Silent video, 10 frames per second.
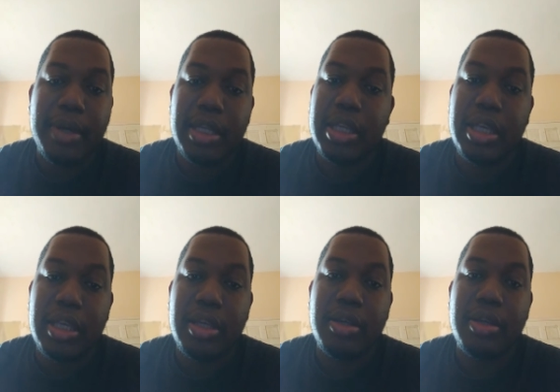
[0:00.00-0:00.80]
and the
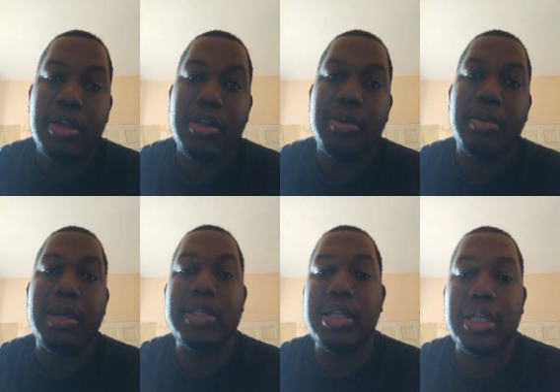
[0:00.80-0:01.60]
key when
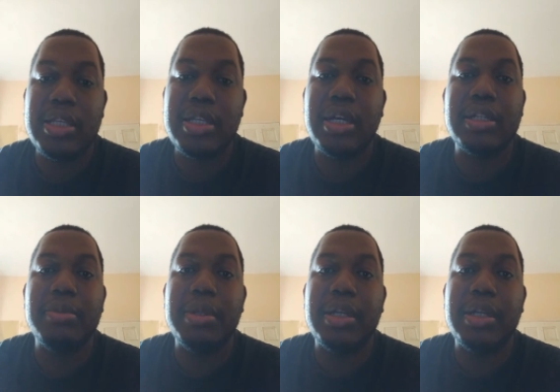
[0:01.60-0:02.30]
you sing a song,